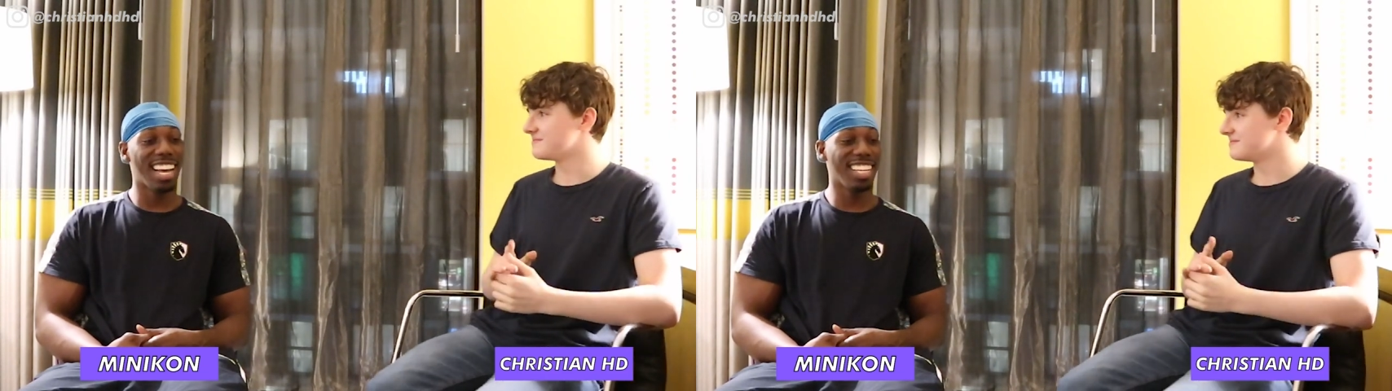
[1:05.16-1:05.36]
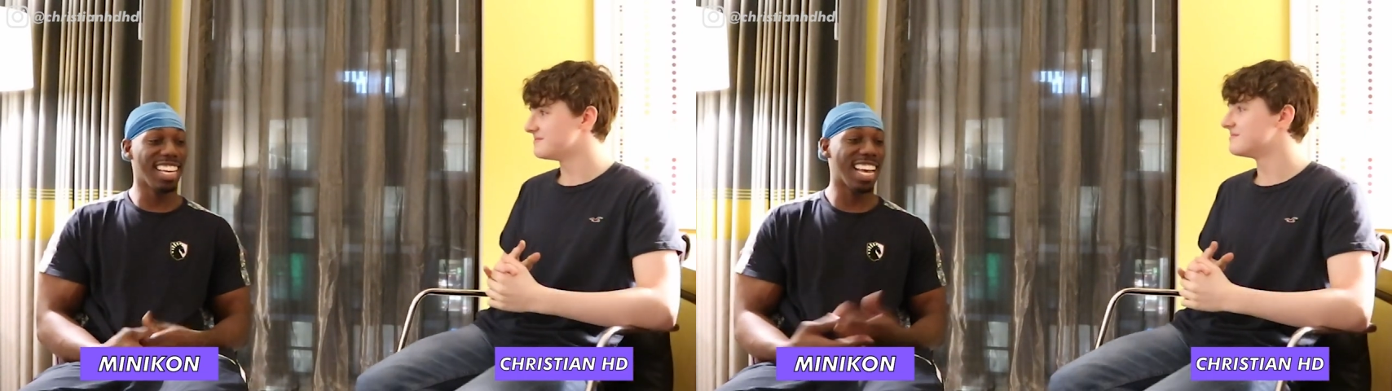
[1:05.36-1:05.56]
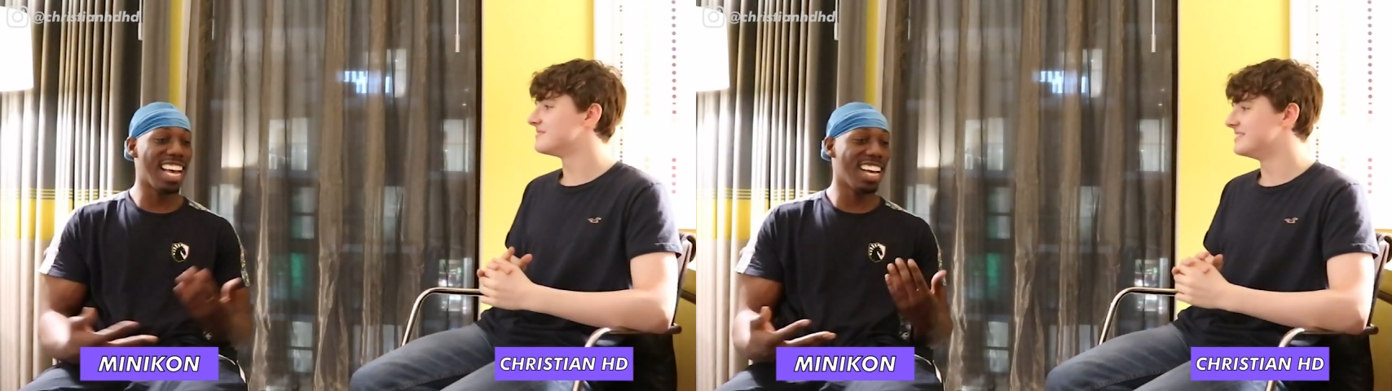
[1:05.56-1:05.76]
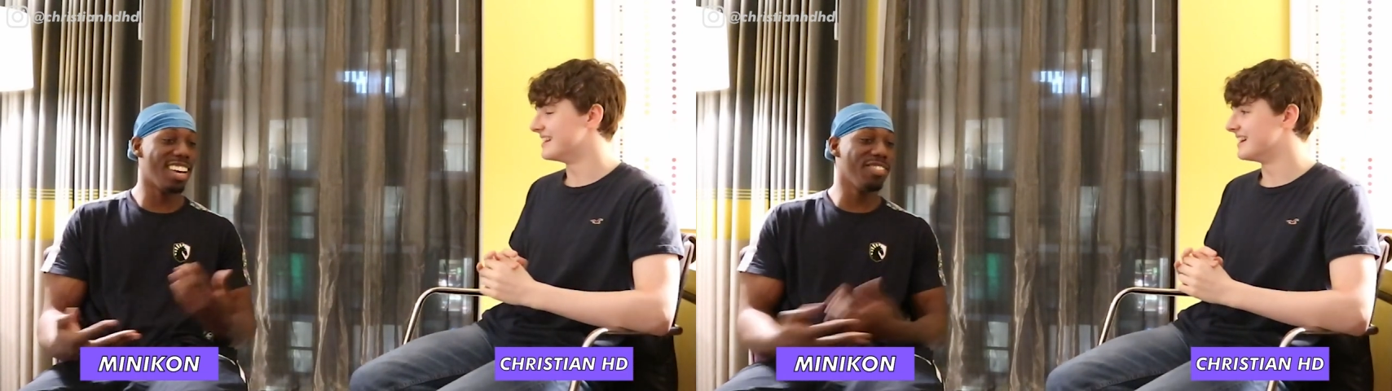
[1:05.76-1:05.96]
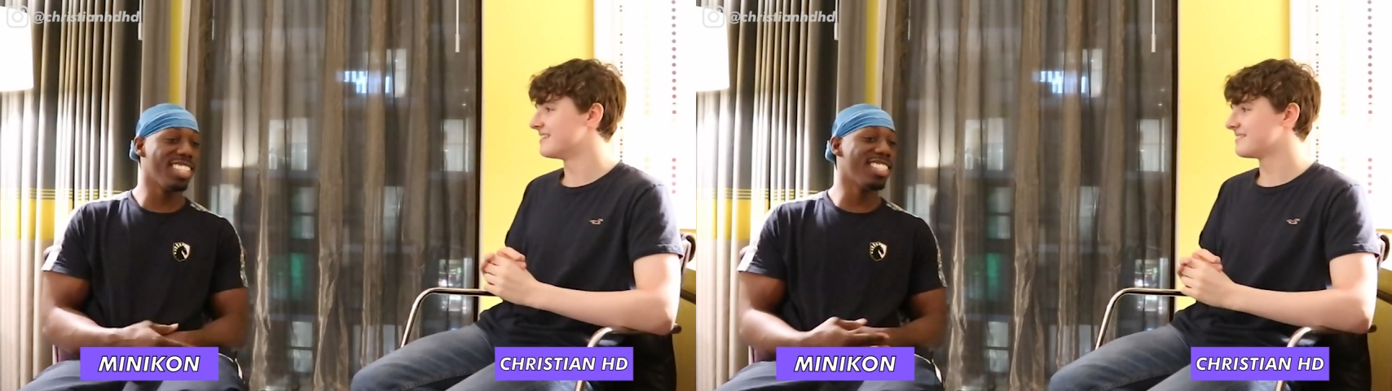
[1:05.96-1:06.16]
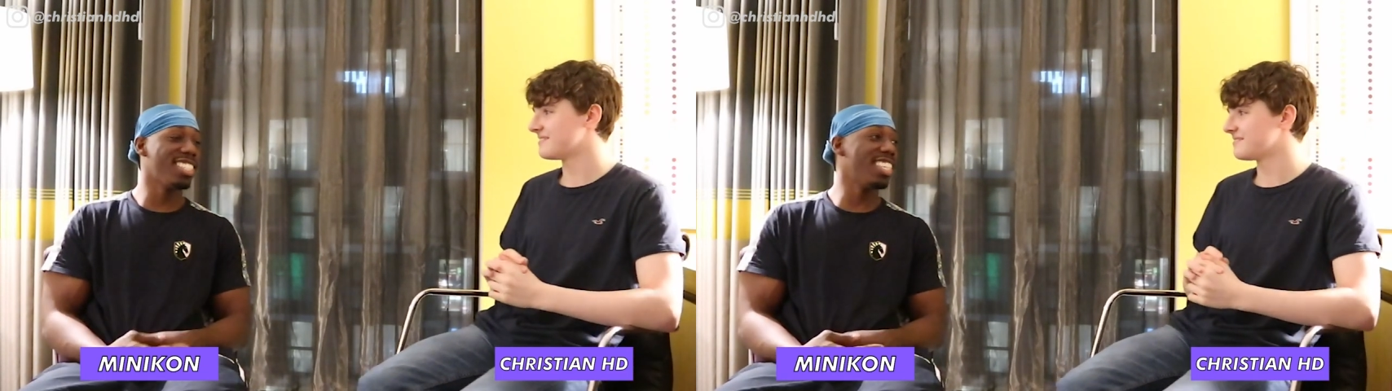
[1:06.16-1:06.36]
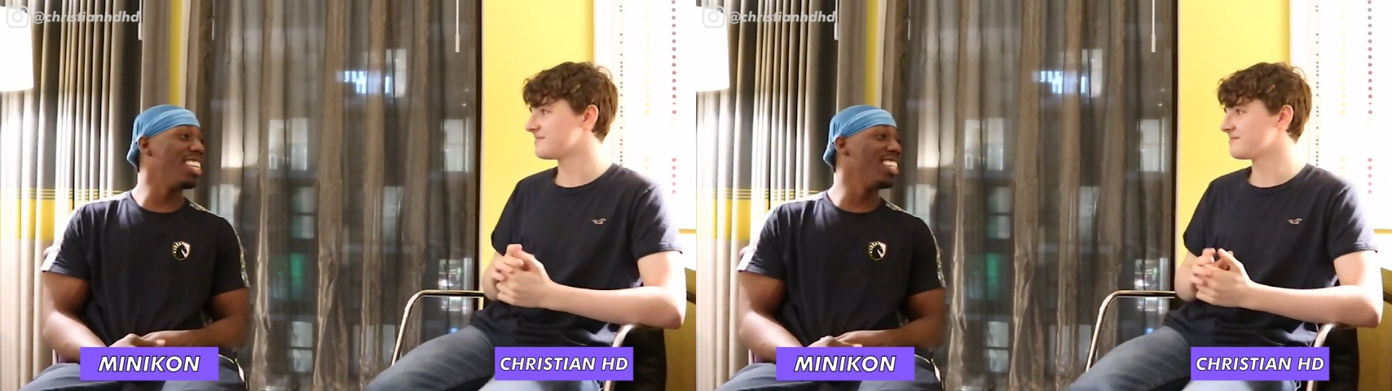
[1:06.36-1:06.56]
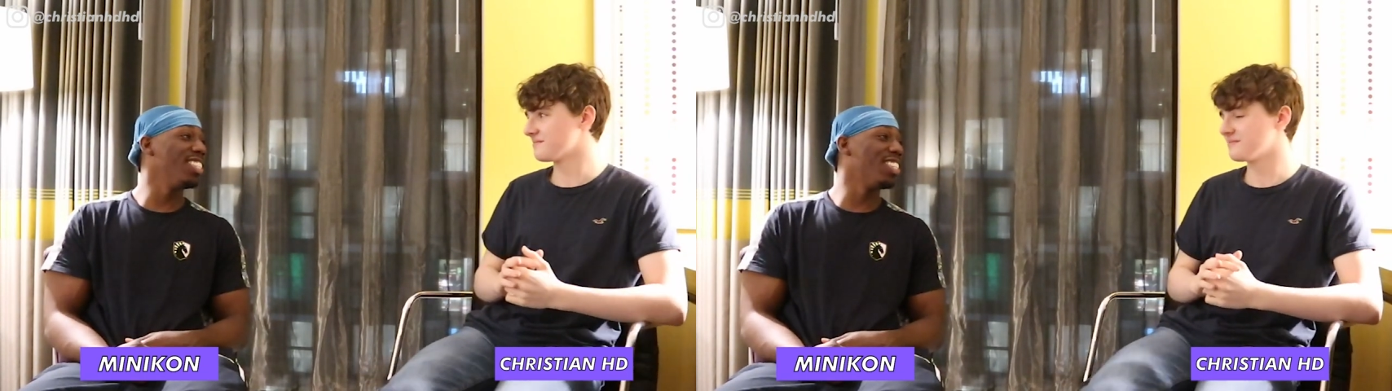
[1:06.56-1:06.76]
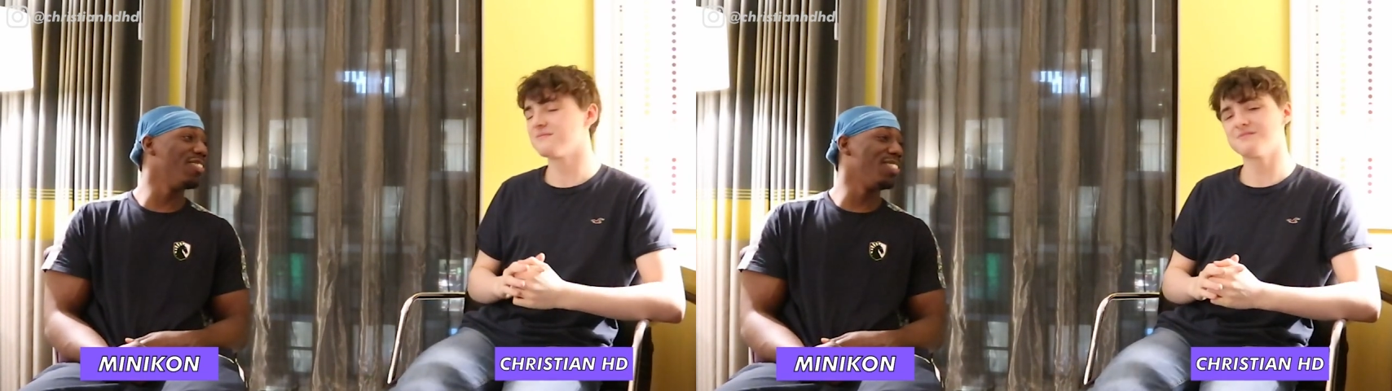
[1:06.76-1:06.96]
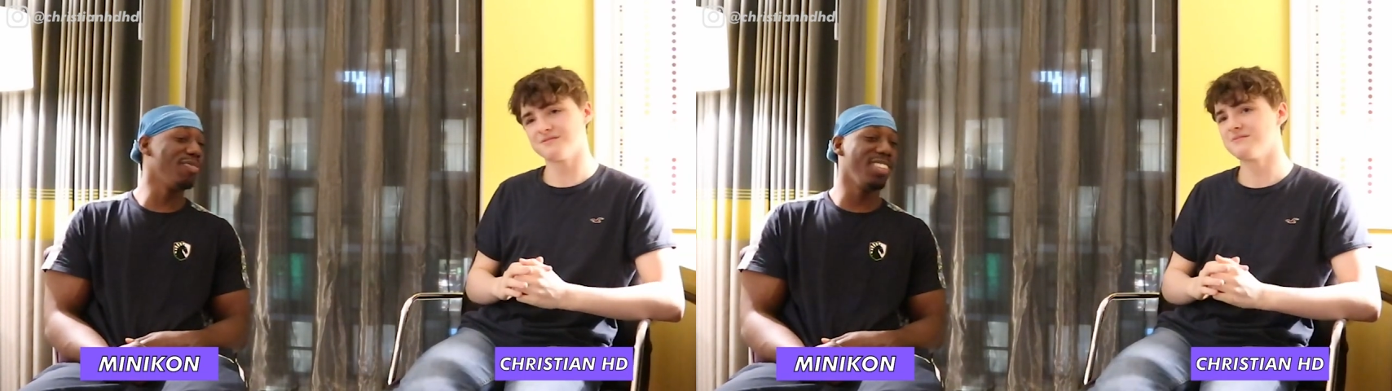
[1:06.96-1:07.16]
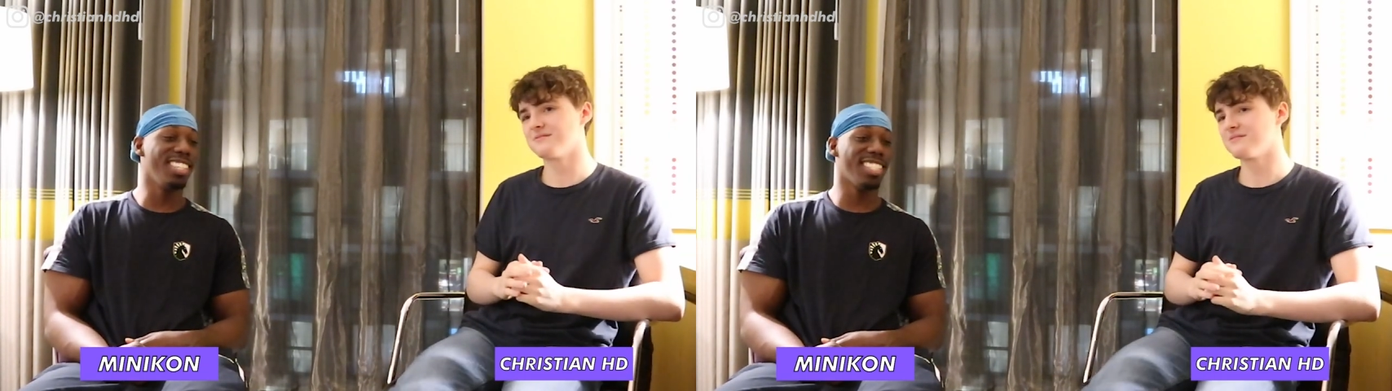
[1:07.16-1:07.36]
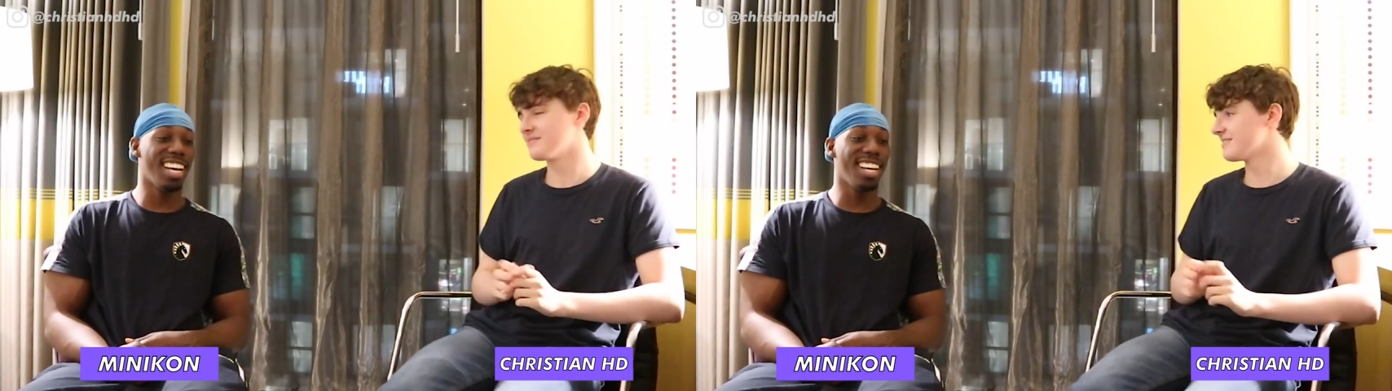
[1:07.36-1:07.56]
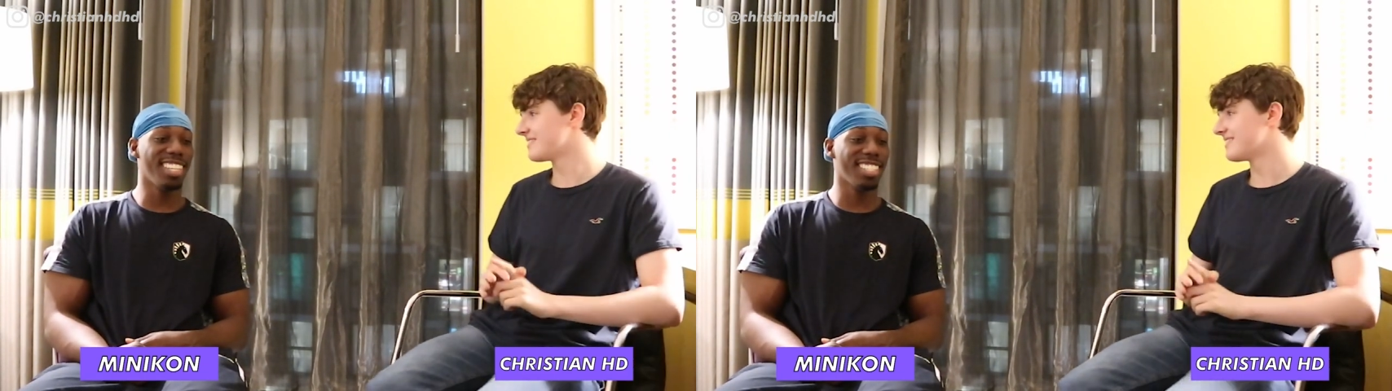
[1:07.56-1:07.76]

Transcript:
Speaker 1: like I, yeah. I have nothing to say to the dude. I'm gonna beat his ass.